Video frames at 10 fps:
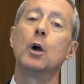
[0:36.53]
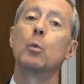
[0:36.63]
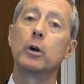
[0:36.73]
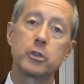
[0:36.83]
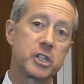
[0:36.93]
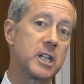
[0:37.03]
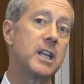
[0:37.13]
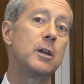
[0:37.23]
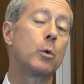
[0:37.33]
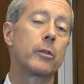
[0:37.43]
We'll
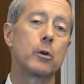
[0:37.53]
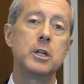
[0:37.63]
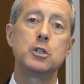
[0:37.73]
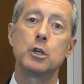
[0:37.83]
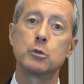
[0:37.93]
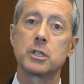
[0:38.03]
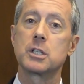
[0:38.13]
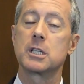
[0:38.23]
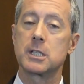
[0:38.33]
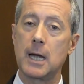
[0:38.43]
see whether he chooses
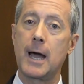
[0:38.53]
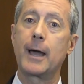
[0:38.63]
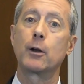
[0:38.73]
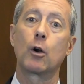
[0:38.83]
to sign